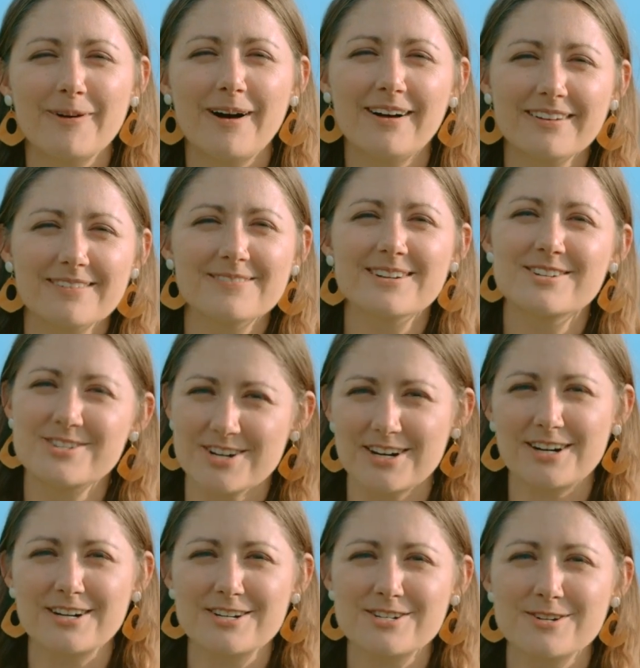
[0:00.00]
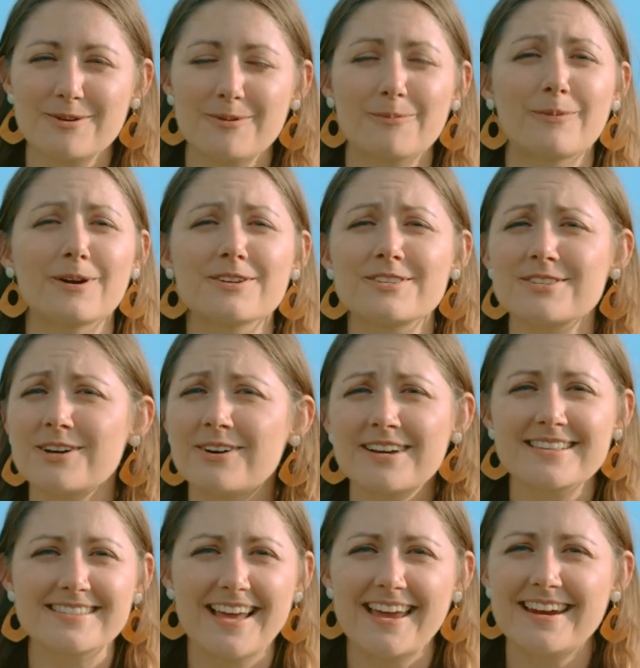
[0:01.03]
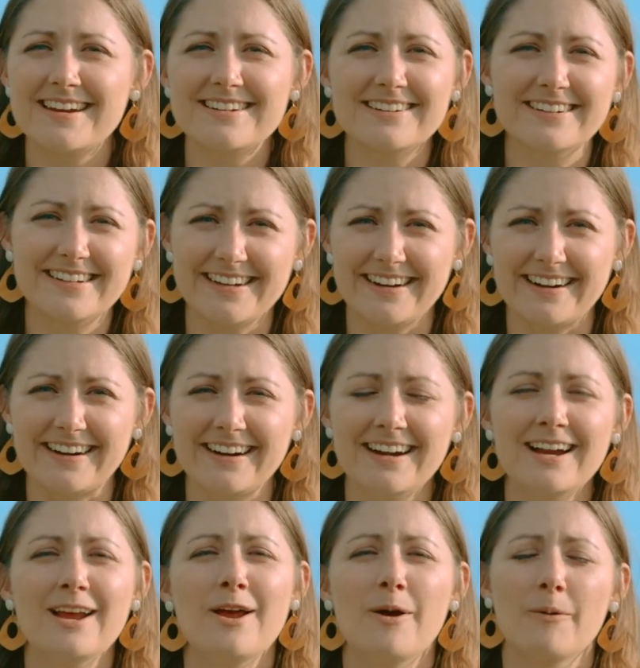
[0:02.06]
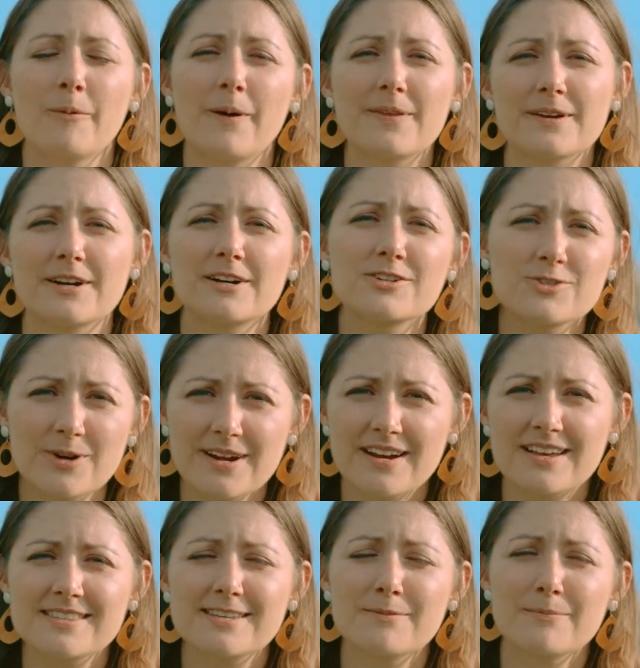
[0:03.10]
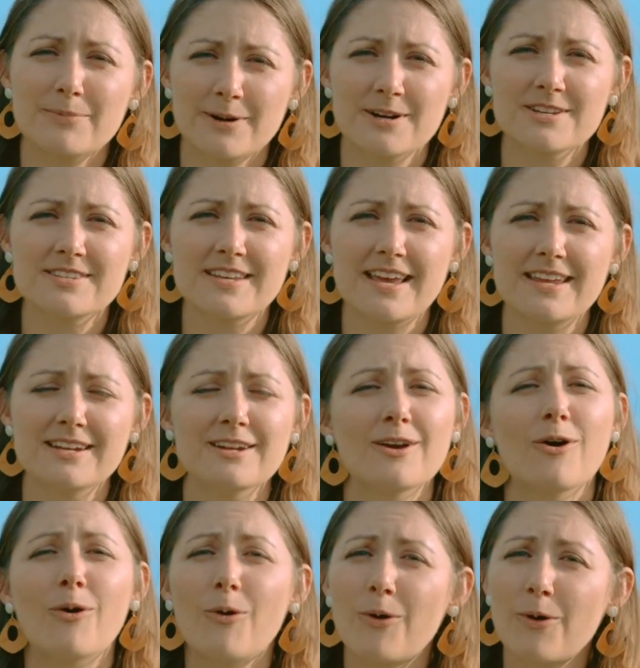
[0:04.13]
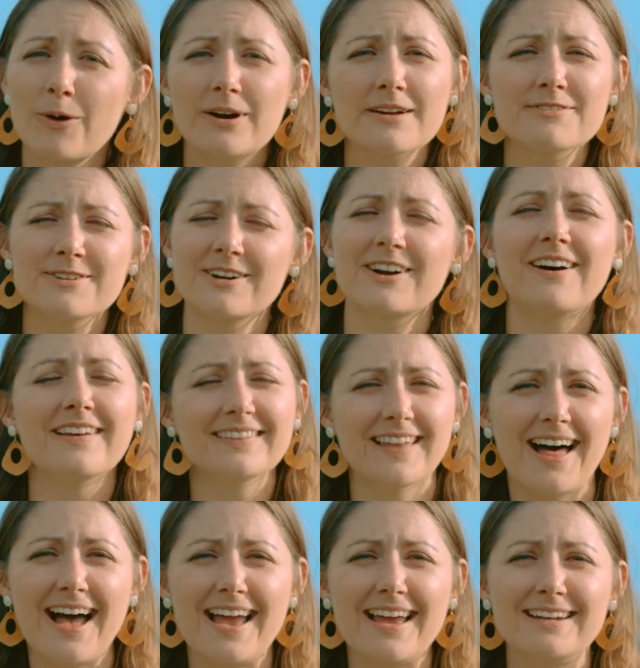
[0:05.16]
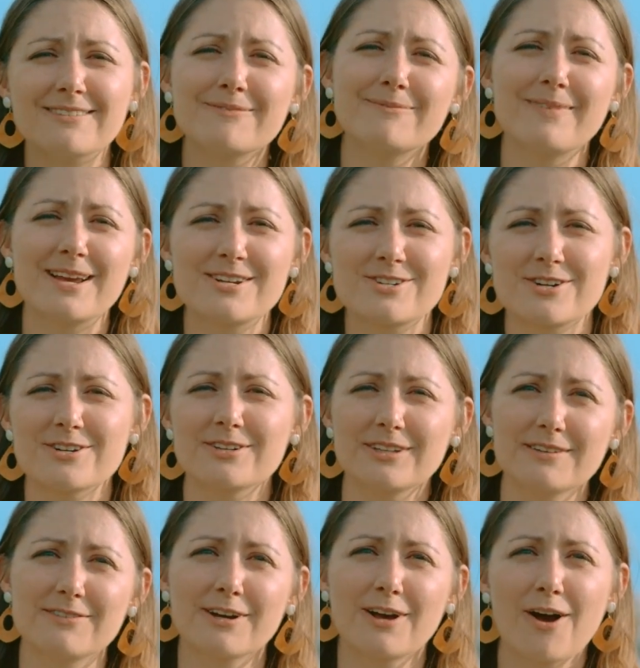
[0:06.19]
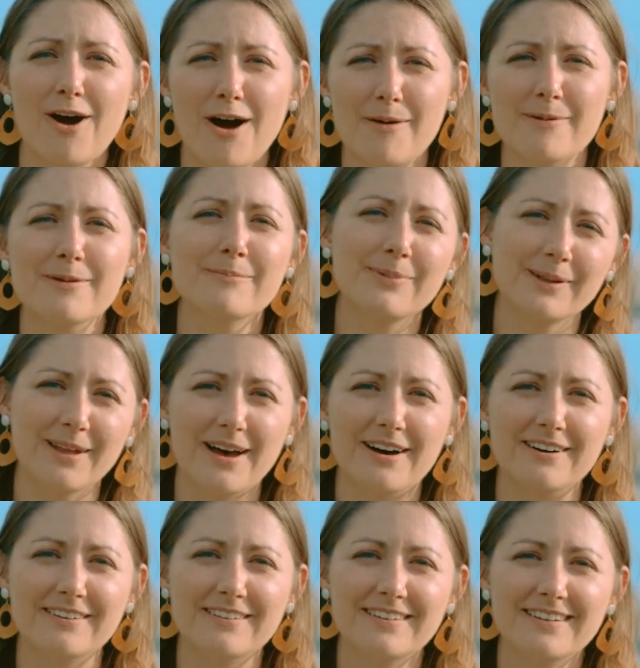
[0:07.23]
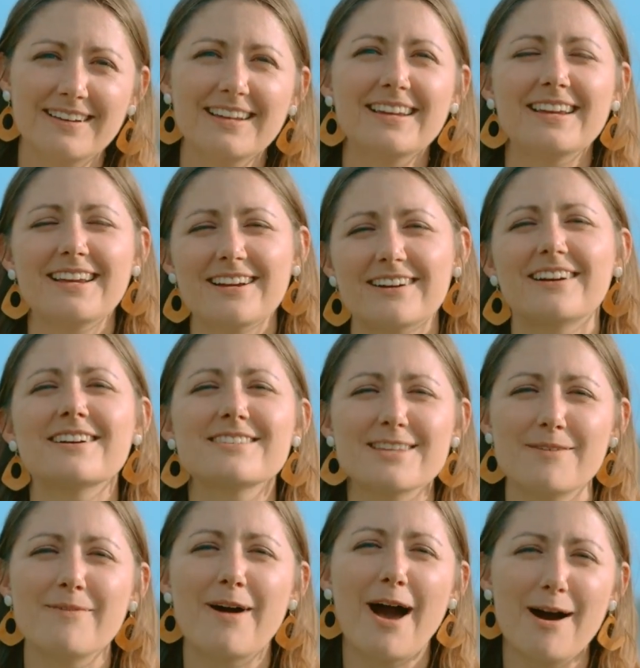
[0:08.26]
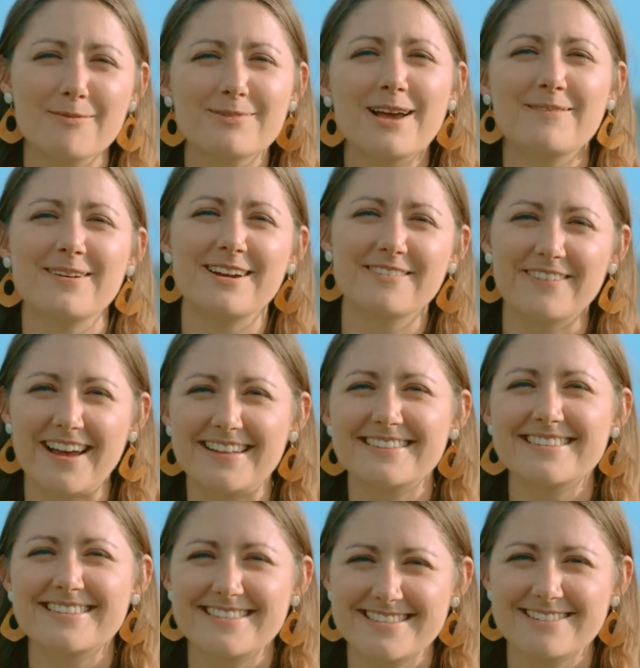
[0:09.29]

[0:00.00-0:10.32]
Welcome to church. We're so excited you're here. Whether you're joining us in person or if you're online, make sure you leave a comment below. Here are some upcoming events.